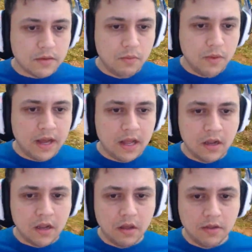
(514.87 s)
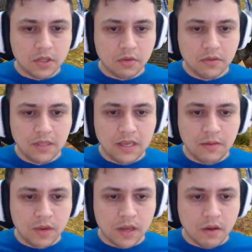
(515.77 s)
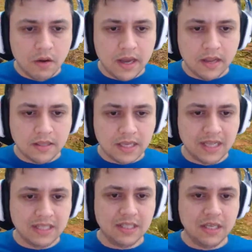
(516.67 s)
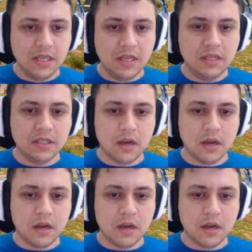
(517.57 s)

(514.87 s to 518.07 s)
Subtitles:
Well, so we're going to go ahead and test these